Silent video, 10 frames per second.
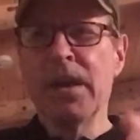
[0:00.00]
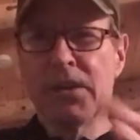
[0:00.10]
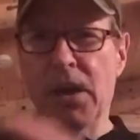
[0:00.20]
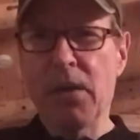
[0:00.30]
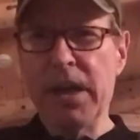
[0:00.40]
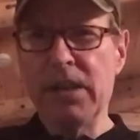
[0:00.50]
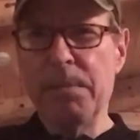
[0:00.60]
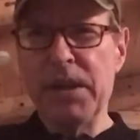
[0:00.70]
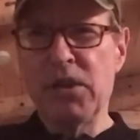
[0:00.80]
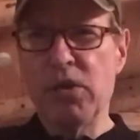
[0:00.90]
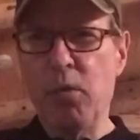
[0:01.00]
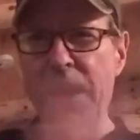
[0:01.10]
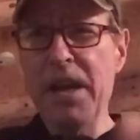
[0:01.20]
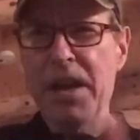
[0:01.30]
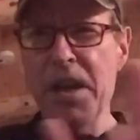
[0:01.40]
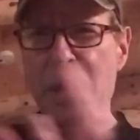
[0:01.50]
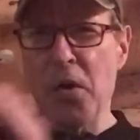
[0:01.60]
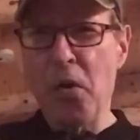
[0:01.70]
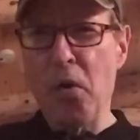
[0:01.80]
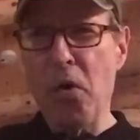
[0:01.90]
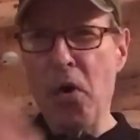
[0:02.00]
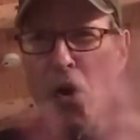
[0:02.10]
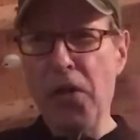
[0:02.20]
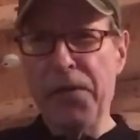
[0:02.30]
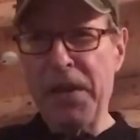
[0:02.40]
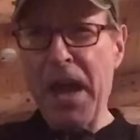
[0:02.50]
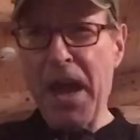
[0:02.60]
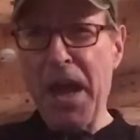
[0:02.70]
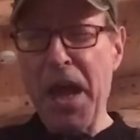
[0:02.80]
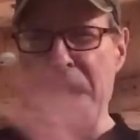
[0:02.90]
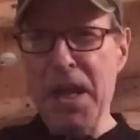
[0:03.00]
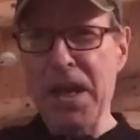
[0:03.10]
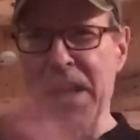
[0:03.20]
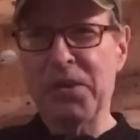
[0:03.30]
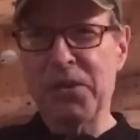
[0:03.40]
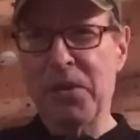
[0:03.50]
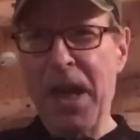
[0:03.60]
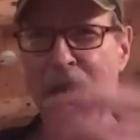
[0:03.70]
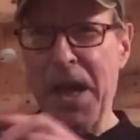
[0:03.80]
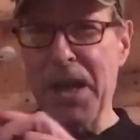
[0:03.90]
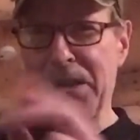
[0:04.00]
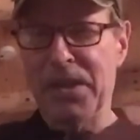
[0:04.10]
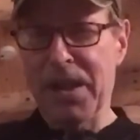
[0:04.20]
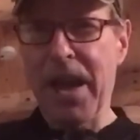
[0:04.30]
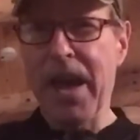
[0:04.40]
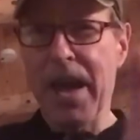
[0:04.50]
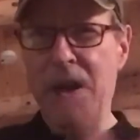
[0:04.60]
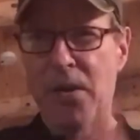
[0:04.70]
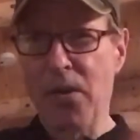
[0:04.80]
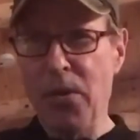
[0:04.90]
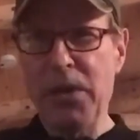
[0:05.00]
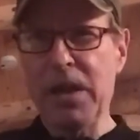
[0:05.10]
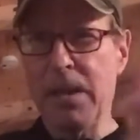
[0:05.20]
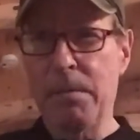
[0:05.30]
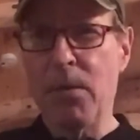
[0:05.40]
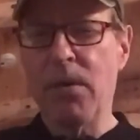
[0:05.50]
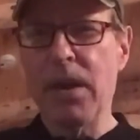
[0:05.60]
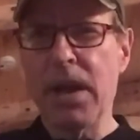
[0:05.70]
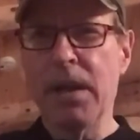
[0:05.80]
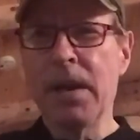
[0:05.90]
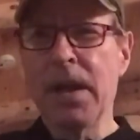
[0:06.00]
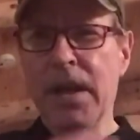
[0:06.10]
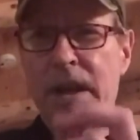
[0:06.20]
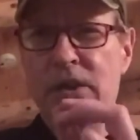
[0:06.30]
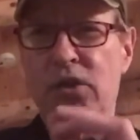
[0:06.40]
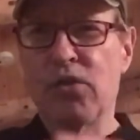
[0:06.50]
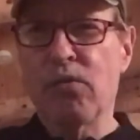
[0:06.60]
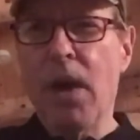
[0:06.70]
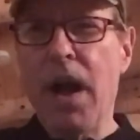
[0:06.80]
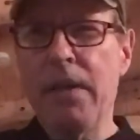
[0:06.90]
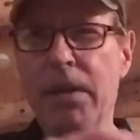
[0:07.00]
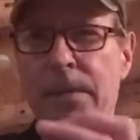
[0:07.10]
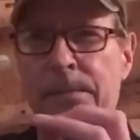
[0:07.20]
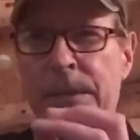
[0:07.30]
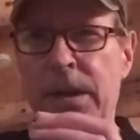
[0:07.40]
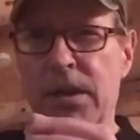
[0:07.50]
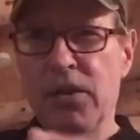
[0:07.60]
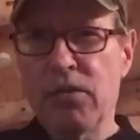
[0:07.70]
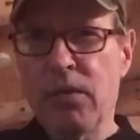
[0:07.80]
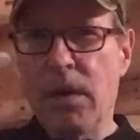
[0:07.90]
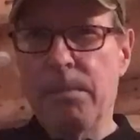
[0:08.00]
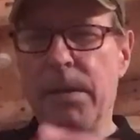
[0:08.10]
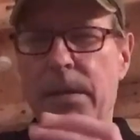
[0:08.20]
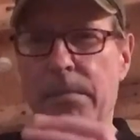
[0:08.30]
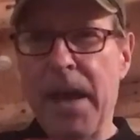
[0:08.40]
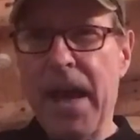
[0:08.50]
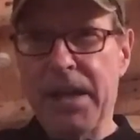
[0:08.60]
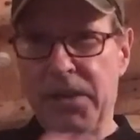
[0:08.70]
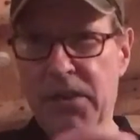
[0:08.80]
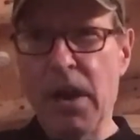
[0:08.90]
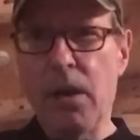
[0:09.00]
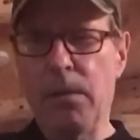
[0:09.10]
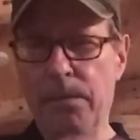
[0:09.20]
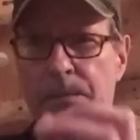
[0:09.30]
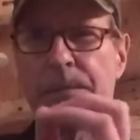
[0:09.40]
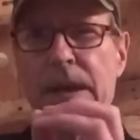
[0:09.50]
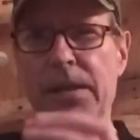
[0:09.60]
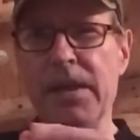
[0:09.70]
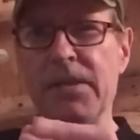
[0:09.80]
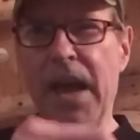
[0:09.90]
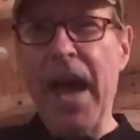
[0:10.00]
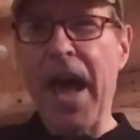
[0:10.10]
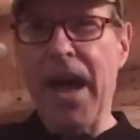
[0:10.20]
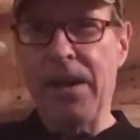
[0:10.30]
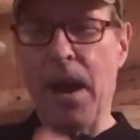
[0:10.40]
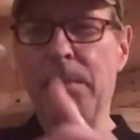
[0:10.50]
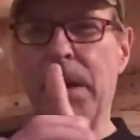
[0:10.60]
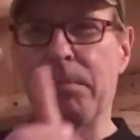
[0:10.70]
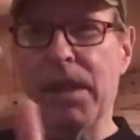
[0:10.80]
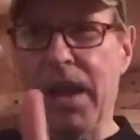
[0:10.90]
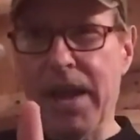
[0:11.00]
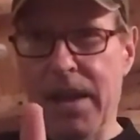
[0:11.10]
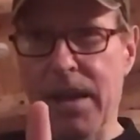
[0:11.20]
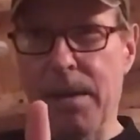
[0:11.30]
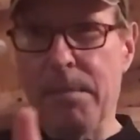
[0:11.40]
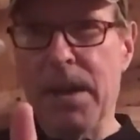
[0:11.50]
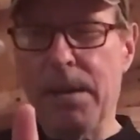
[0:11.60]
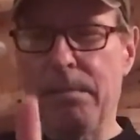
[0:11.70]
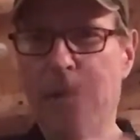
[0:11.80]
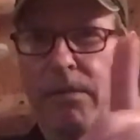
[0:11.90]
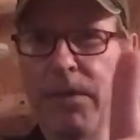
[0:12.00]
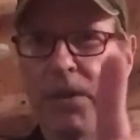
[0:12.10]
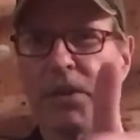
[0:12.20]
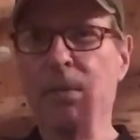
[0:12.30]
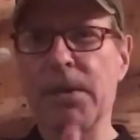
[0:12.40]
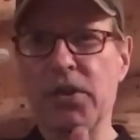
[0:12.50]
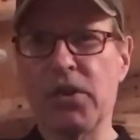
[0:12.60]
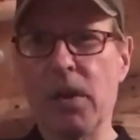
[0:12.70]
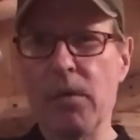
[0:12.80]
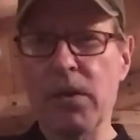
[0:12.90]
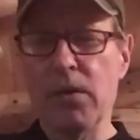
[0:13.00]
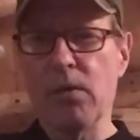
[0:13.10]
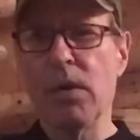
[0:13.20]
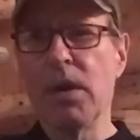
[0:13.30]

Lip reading: So he's been tweeting all day, yesterday, today, early in the morning. It's driving Trump mad. So this ad, I'm going to play it in a minute, but first I'm going to show you